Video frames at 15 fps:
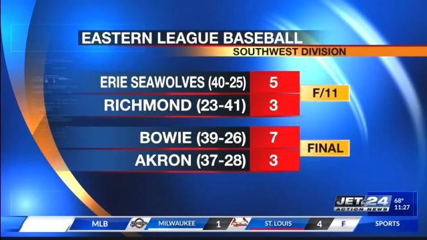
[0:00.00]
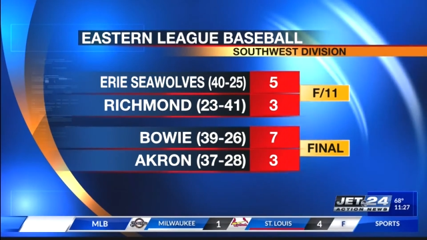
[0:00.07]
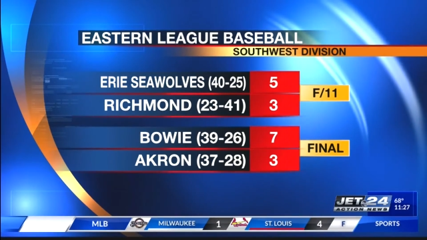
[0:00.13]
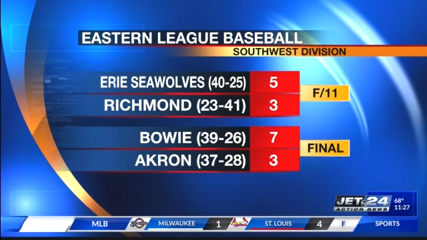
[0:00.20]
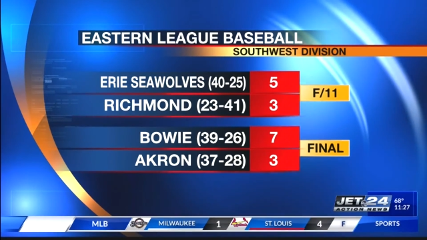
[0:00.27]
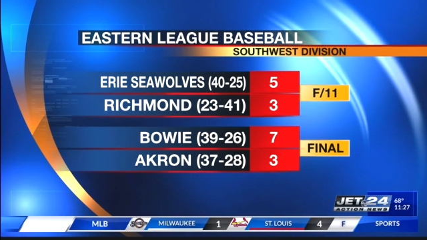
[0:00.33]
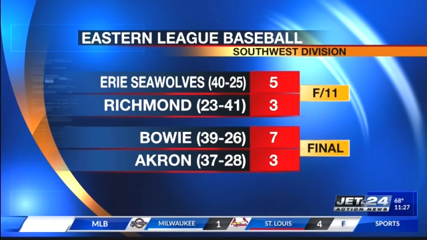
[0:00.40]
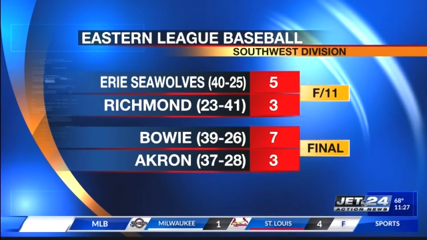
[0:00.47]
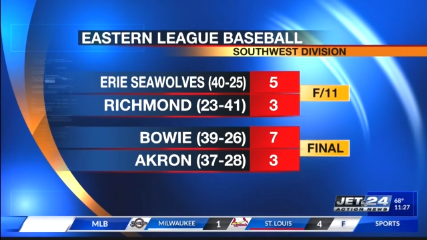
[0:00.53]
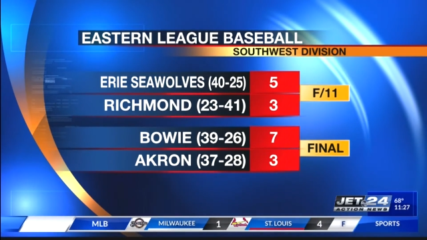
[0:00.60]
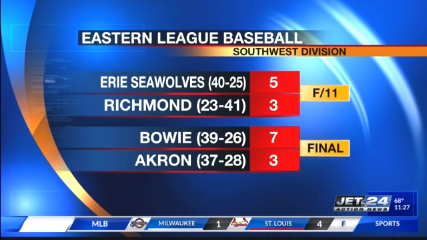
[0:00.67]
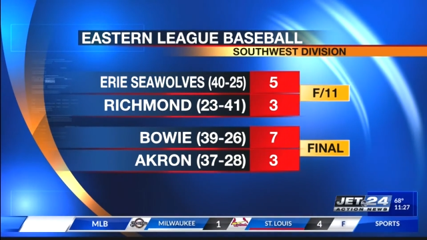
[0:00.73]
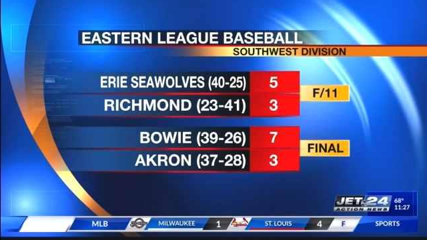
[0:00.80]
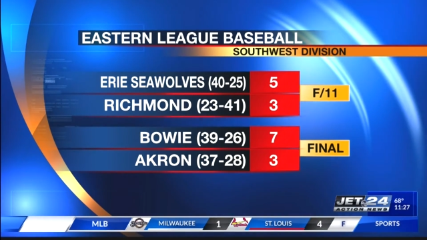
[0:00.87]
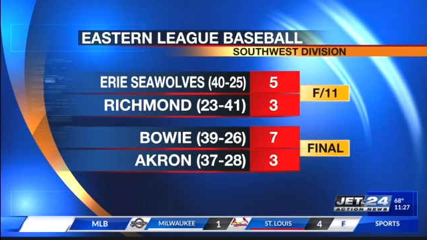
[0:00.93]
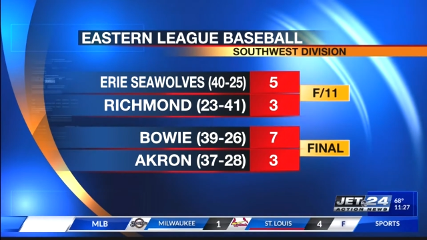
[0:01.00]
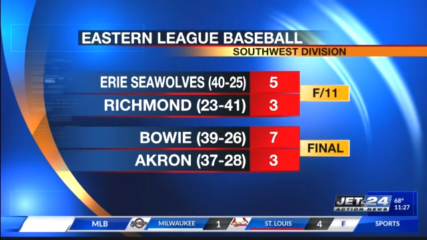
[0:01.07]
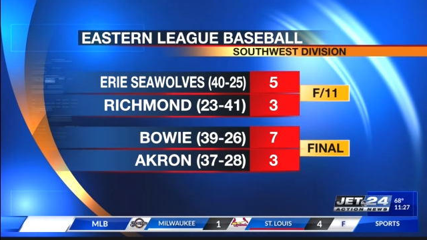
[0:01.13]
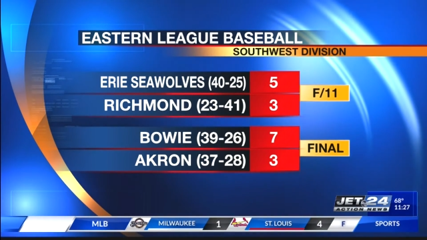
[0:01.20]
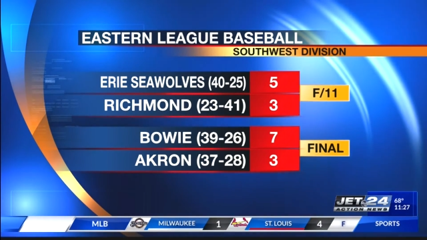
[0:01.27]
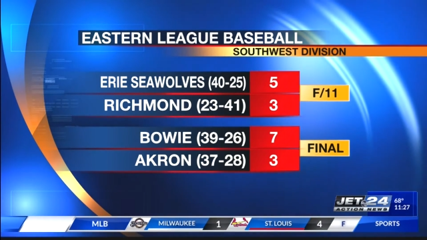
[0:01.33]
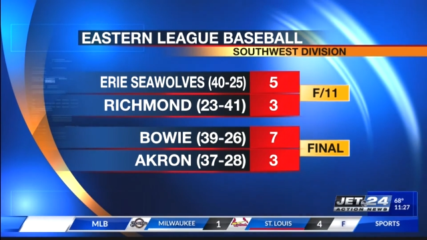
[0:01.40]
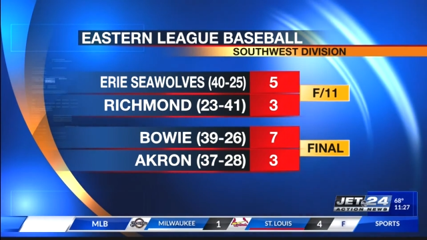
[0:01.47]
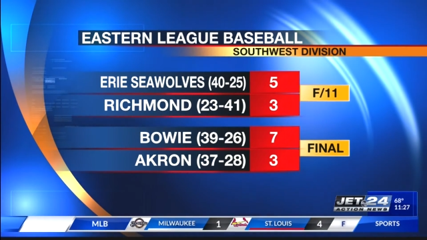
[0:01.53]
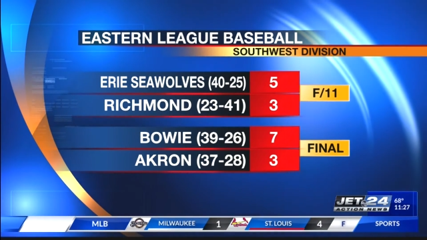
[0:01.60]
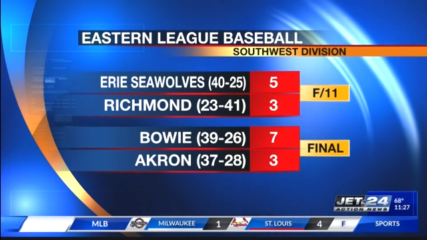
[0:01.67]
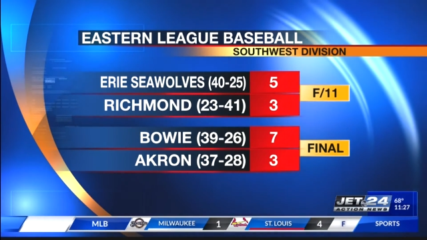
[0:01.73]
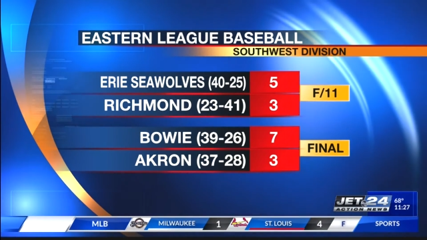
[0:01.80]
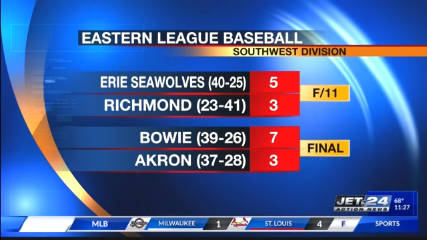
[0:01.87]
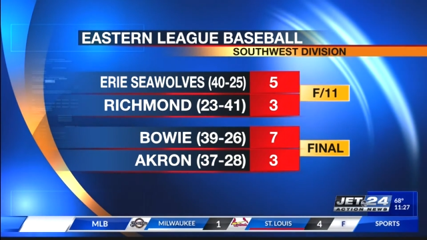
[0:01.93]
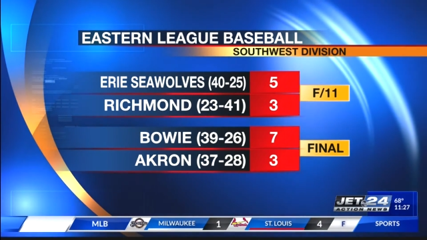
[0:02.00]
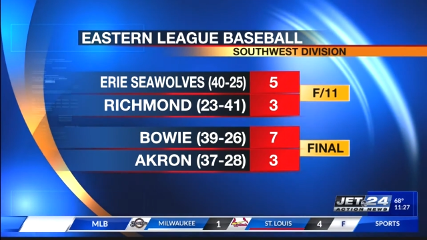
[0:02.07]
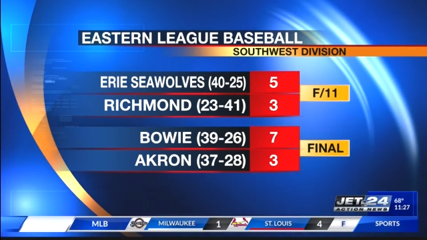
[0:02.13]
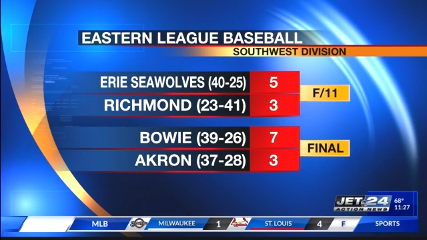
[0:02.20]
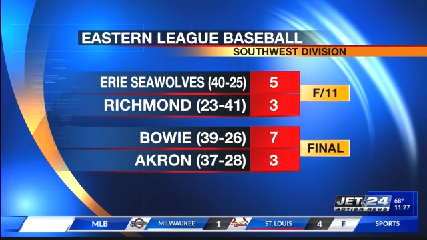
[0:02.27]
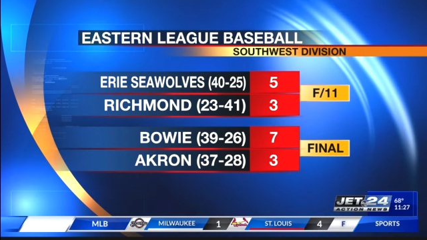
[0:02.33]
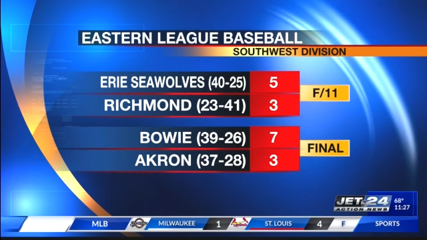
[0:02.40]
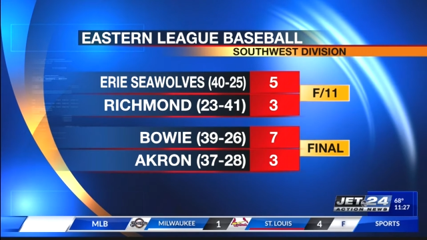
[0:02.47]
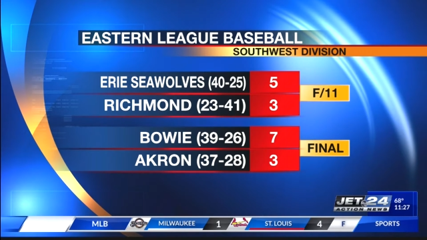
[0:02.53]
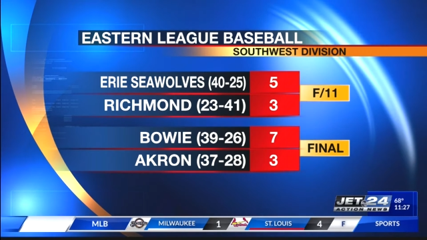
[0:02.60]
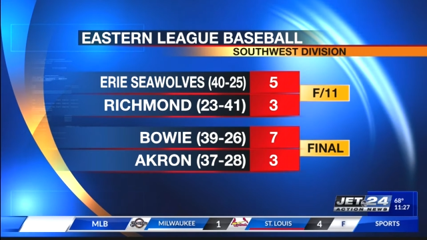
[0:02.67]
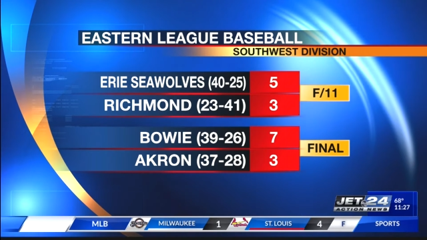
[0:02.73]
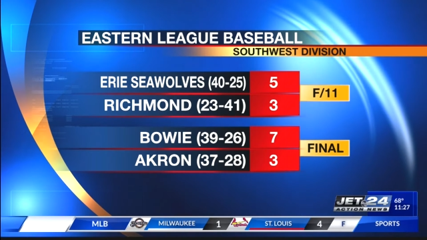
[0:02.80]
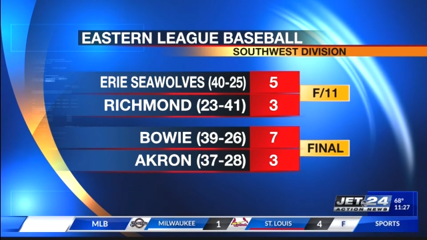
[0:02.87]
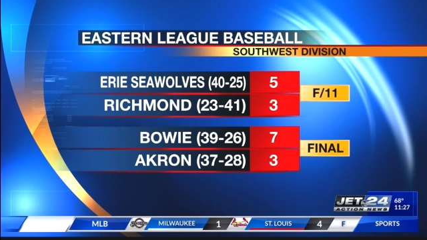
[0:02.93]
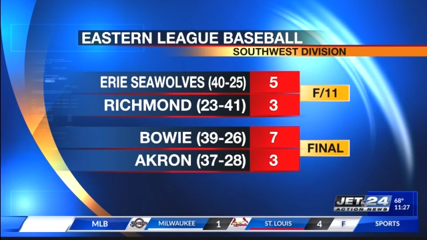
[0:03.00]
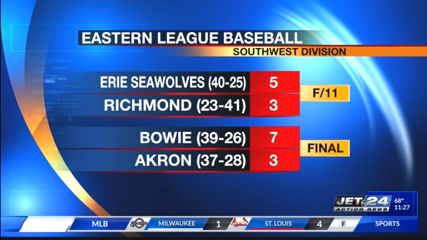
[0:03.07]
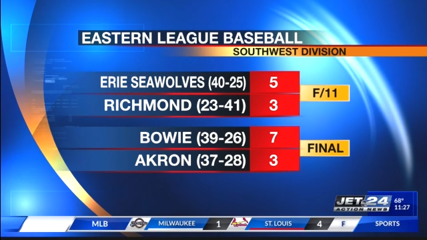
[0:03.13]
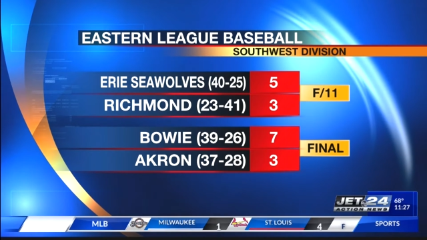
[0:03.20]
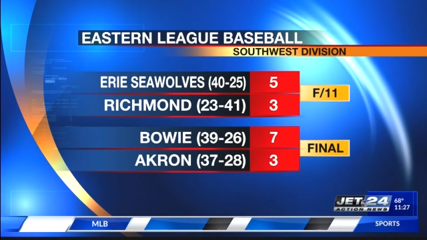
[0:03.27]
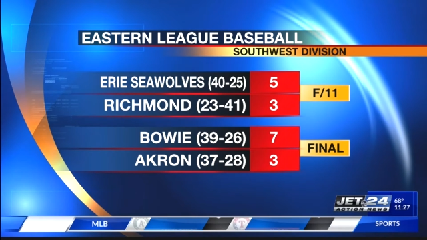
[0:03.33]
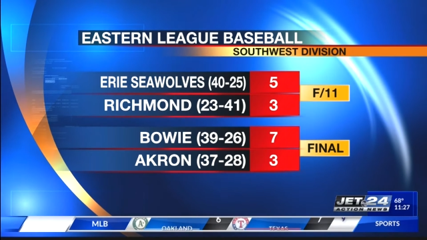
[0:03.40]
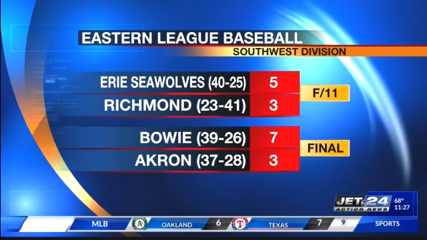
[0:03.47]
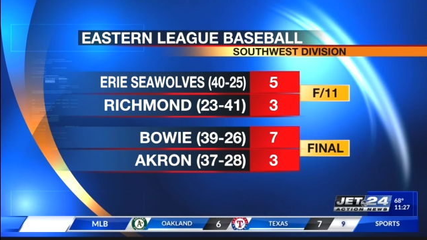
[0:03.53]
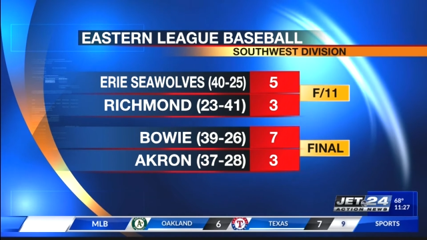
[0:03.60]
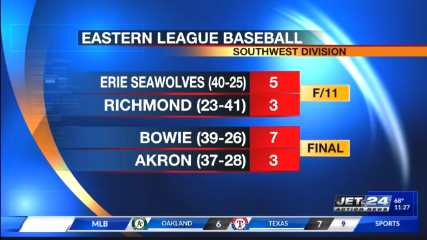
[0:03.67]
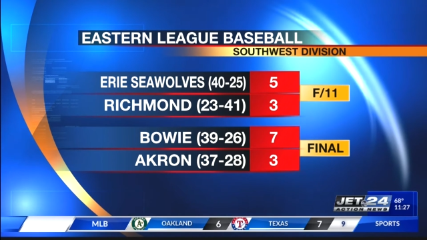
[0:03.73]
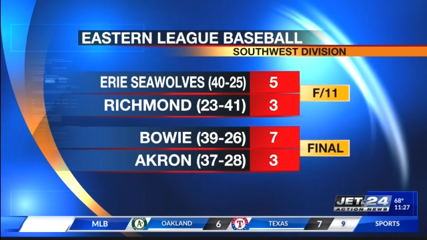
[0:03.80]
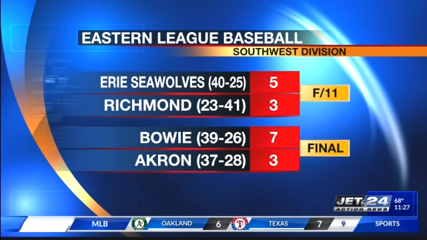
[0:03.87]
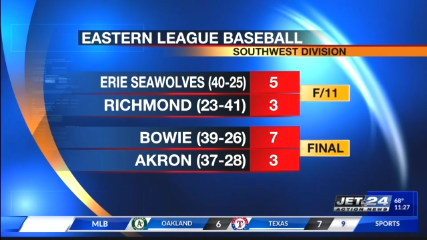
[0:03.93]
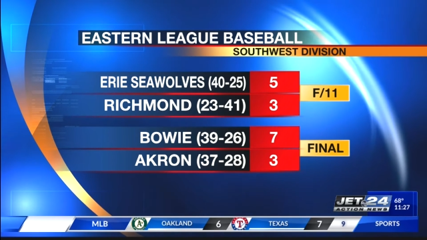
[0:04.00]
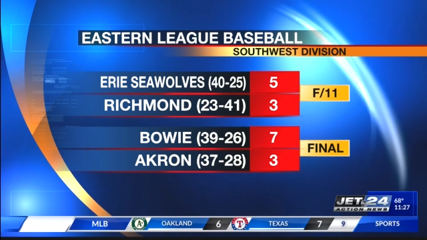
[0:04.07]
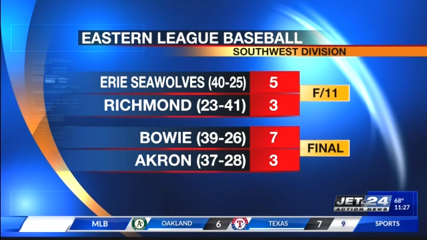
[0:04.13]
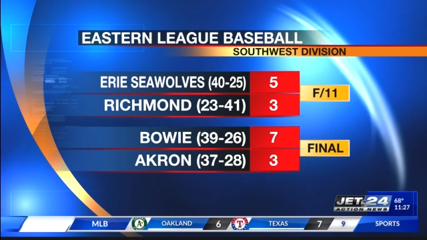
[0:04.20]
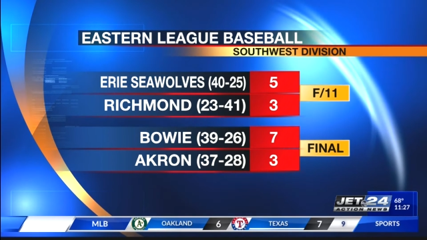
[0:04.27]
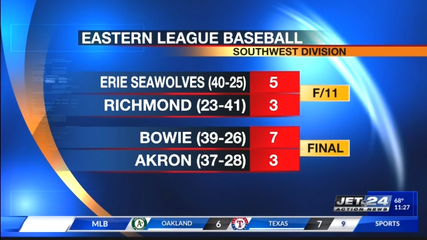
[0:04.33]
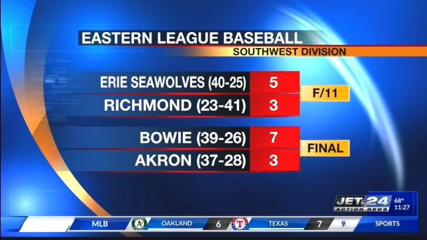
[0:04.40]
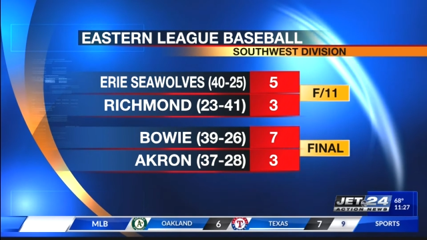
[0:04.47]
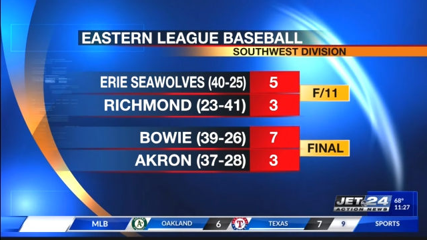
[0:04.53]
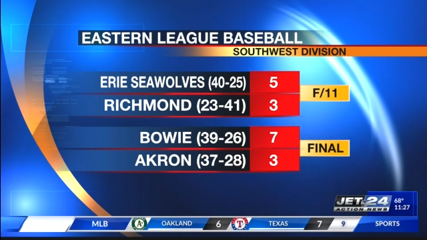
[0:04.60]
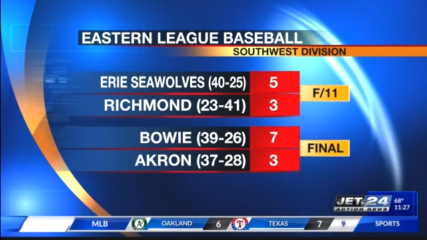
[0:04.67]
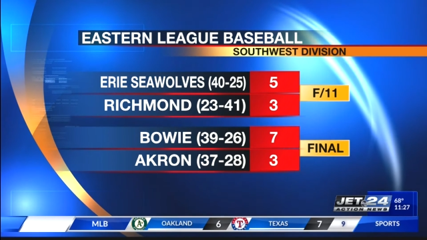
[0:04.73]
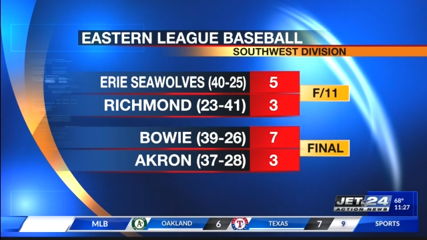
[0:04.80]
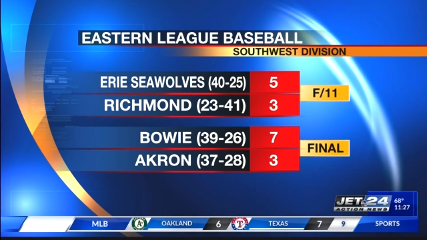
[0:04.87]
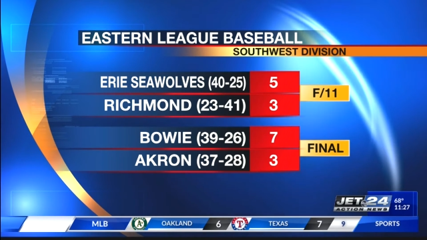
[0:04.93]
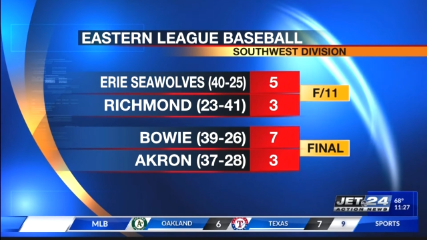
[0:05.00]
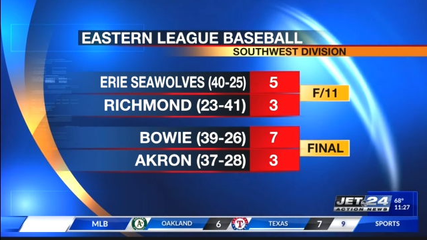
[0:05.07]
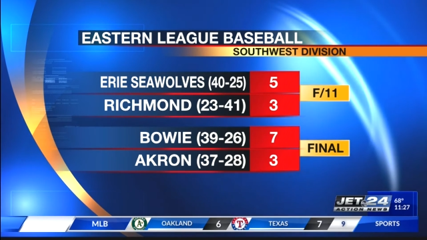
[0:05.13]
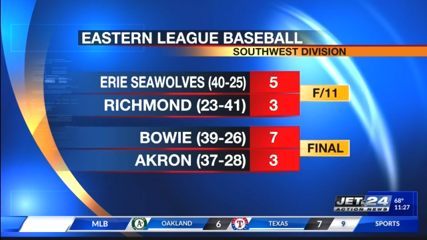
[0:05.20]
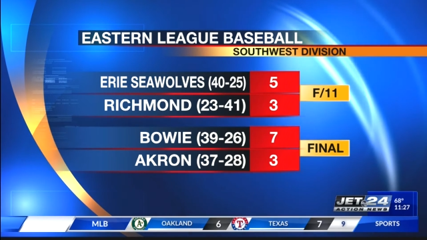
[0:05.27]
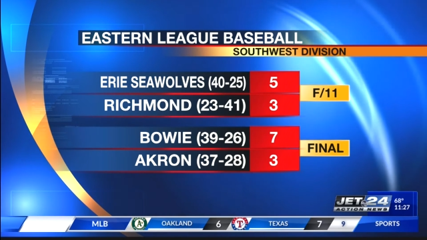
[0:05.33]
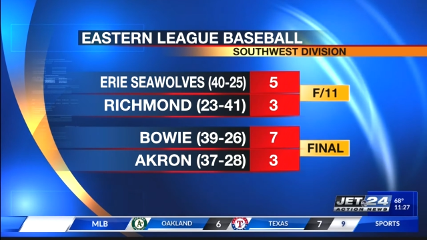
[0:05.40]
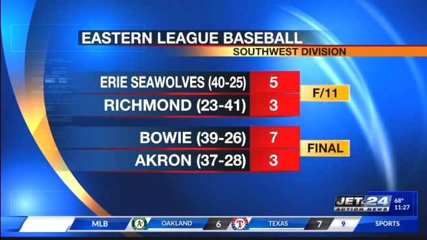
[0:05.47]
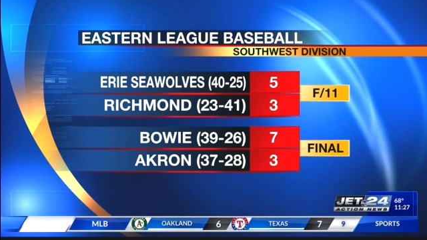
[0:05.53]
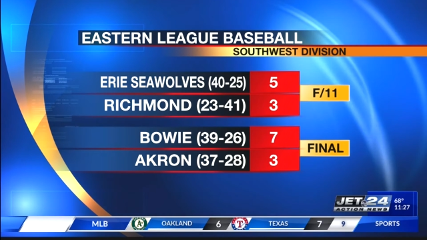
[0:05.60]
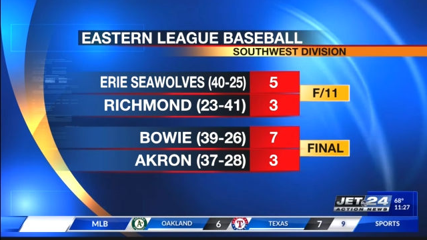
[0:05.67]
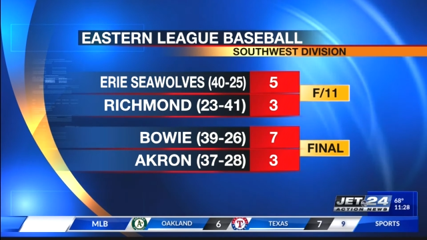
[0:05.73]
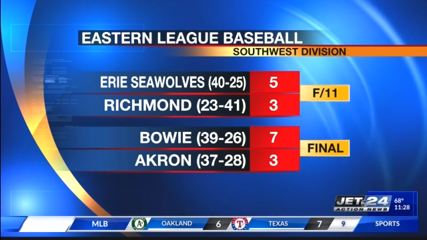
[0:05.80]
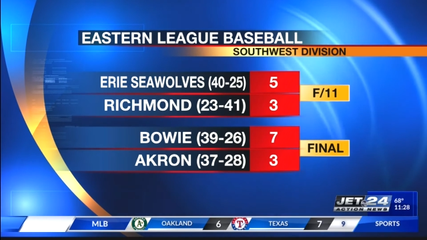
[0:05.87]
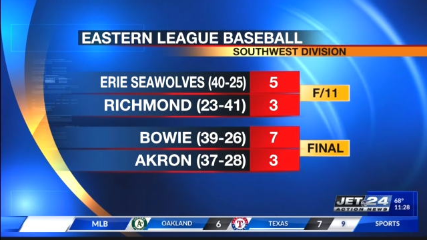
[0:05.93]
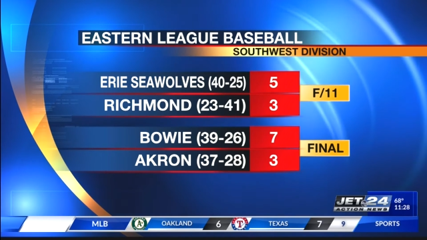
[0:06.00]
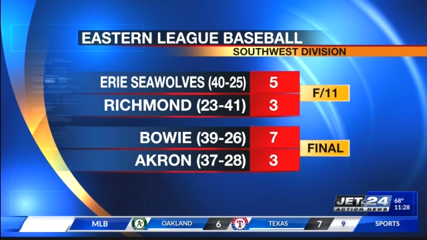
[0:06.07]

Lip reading: (no speaker visible)